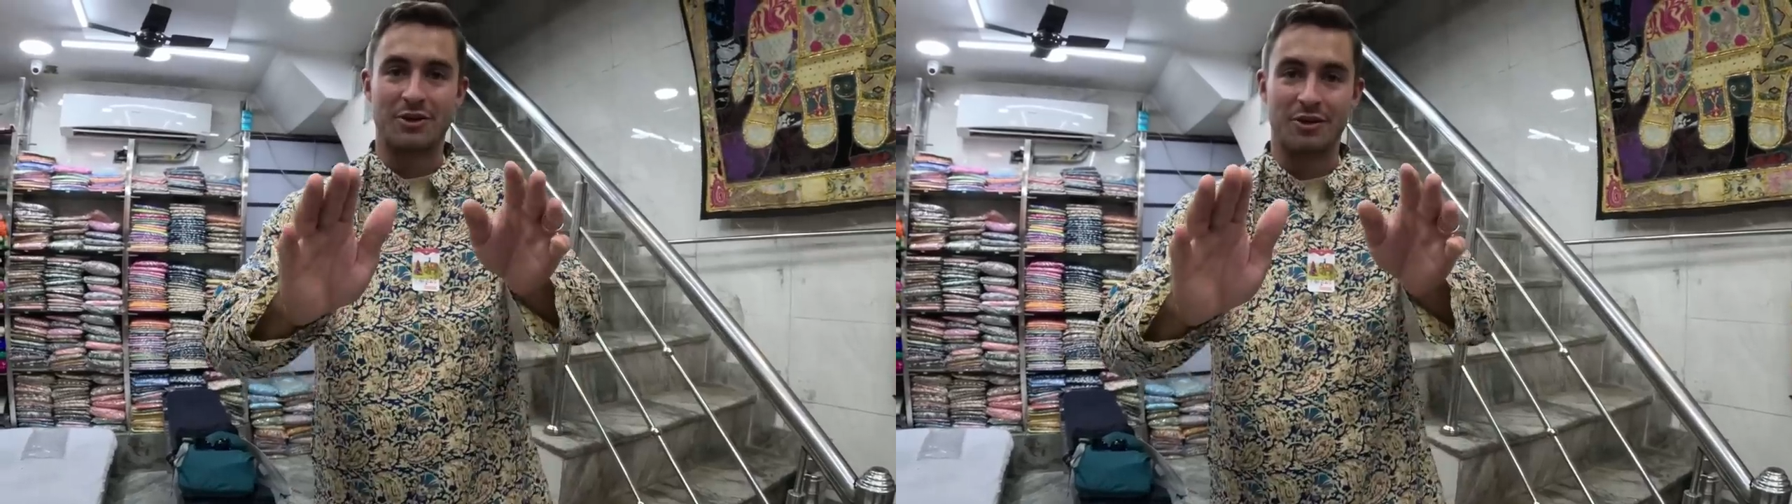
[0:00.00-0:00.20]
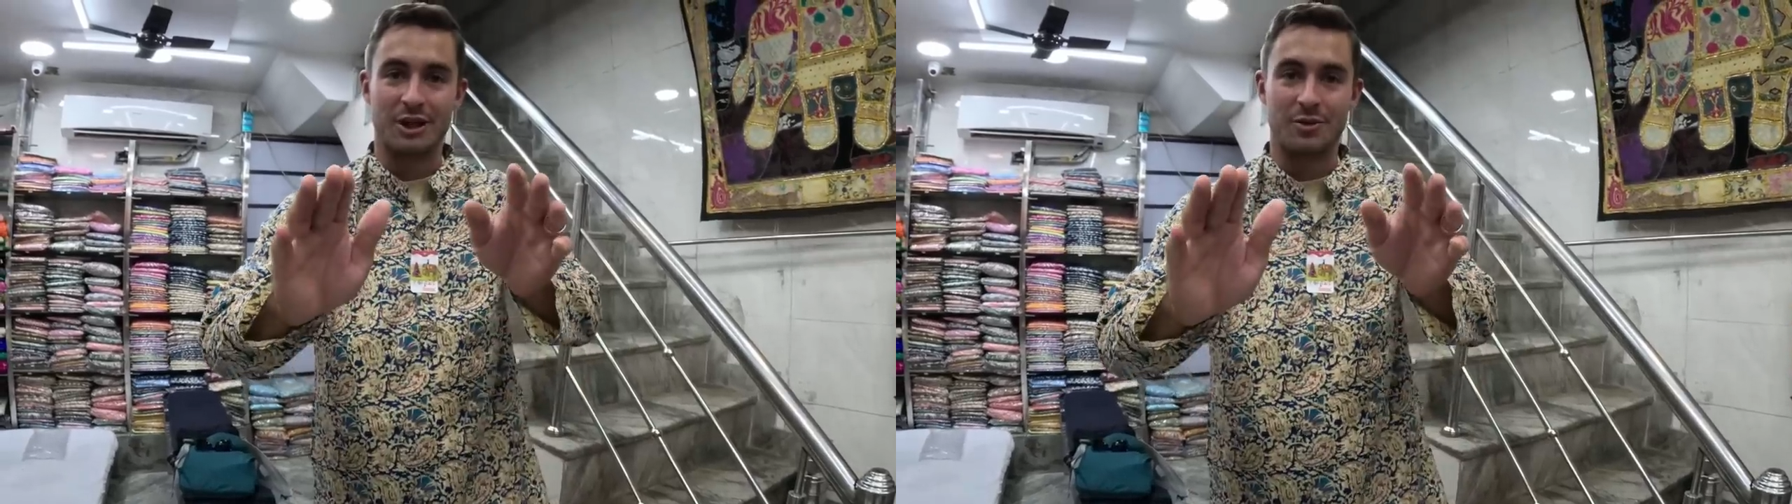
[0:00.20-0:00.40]

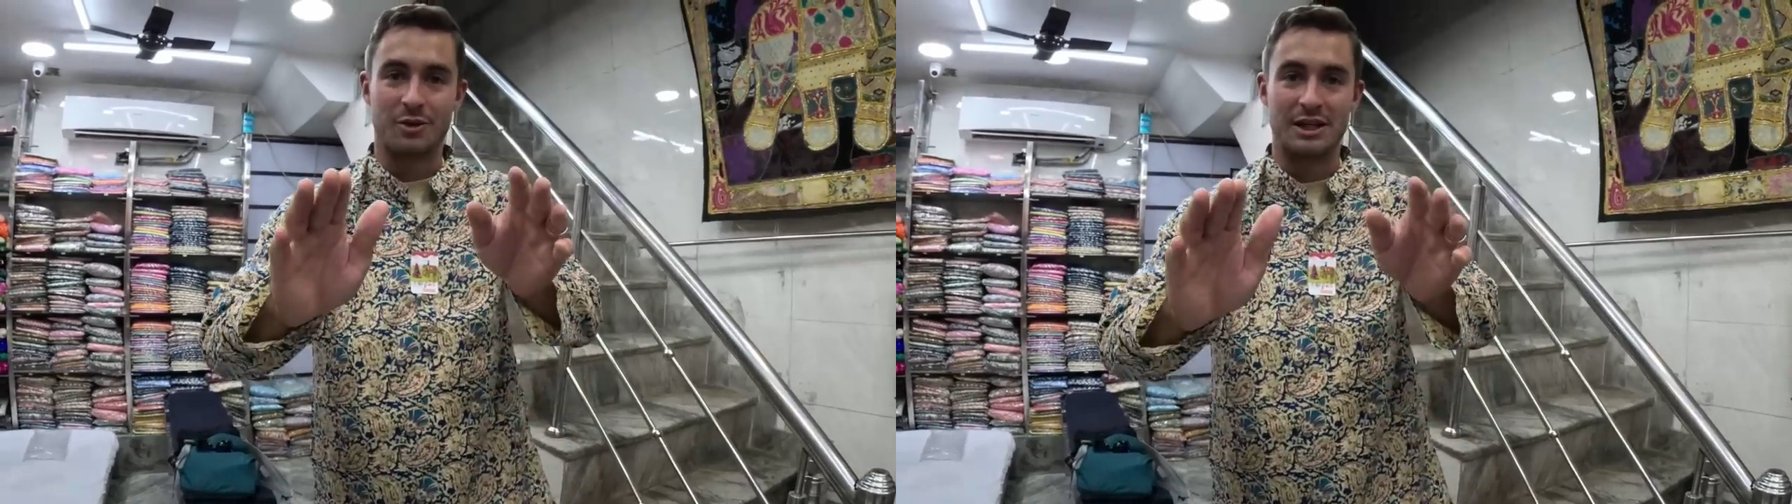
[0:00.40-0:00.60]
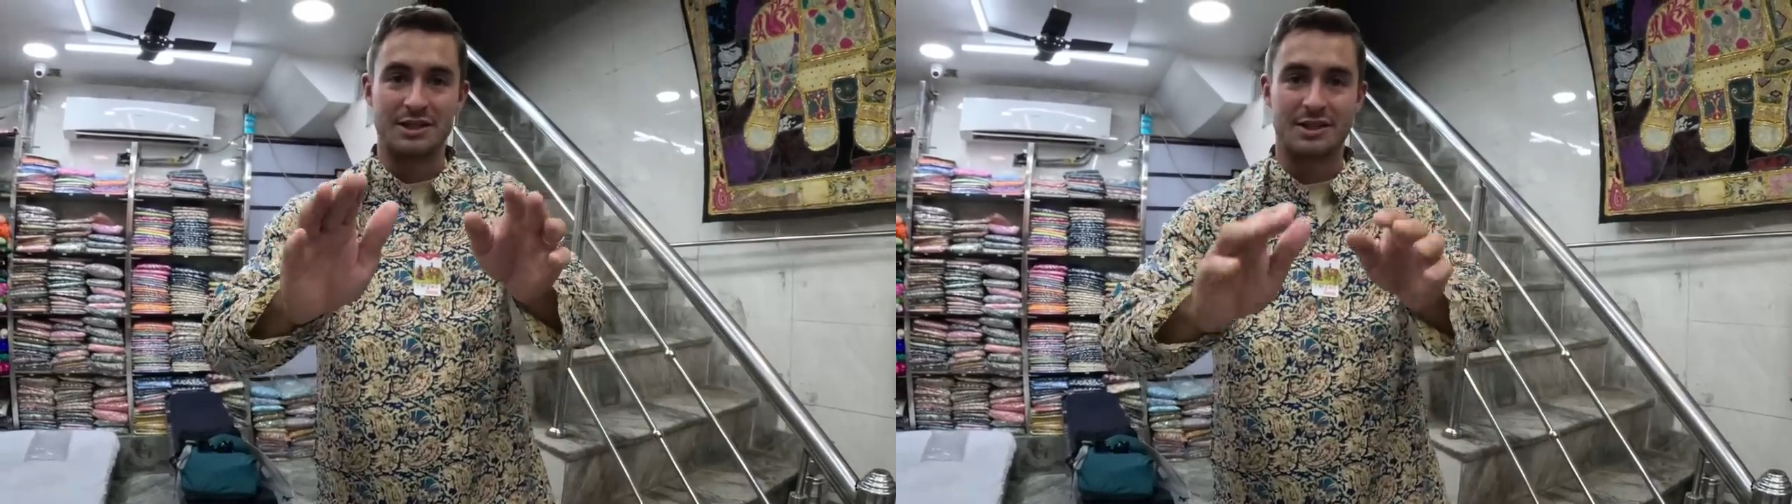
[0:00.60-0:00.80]
green
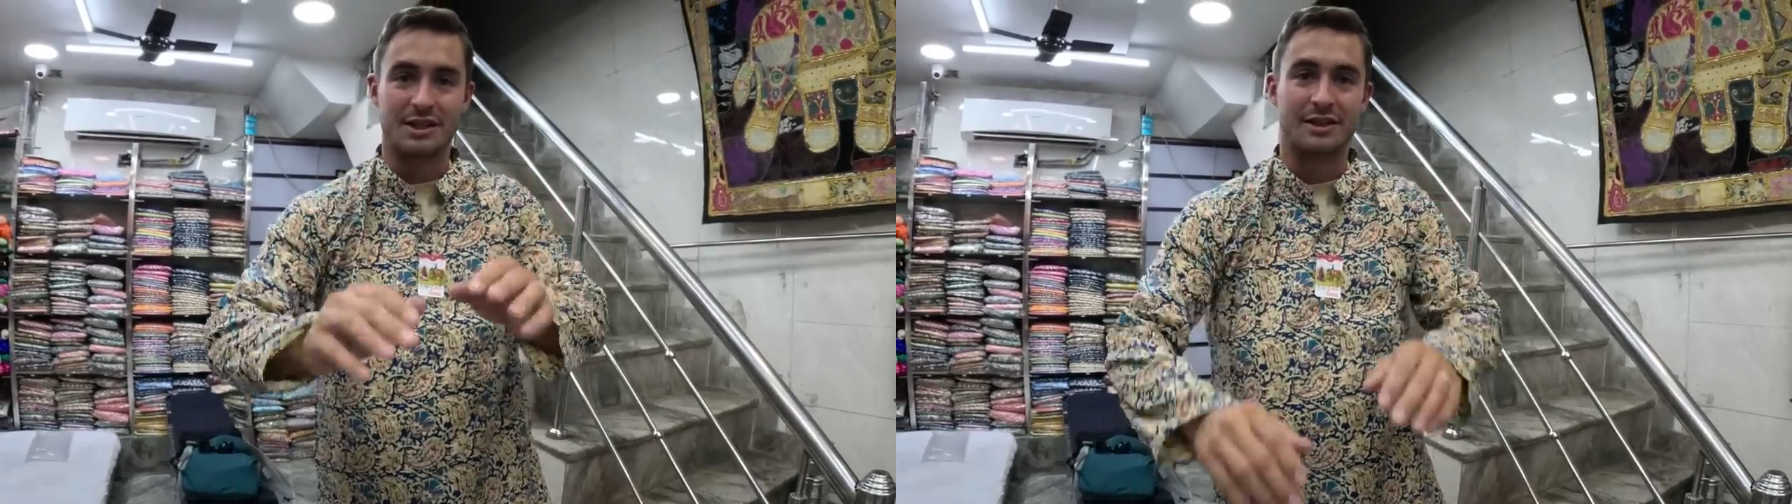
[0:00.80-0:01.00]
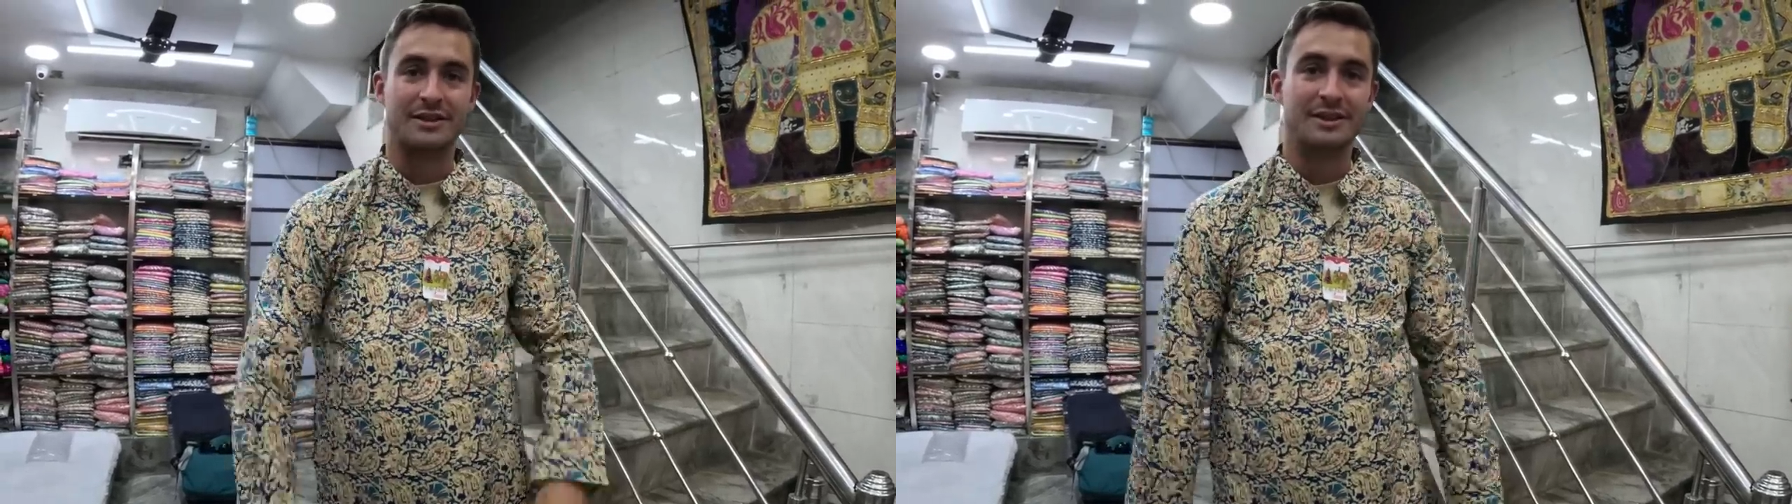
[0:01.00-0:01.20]
ones,
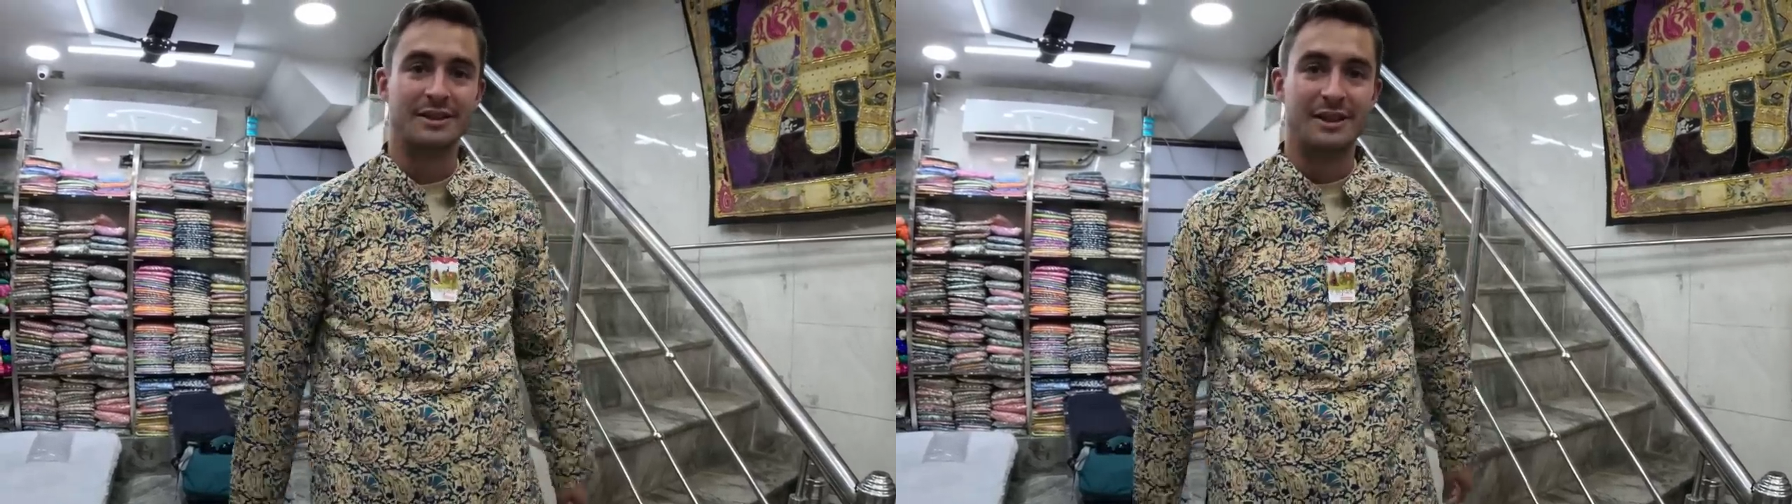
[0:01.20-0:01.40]
and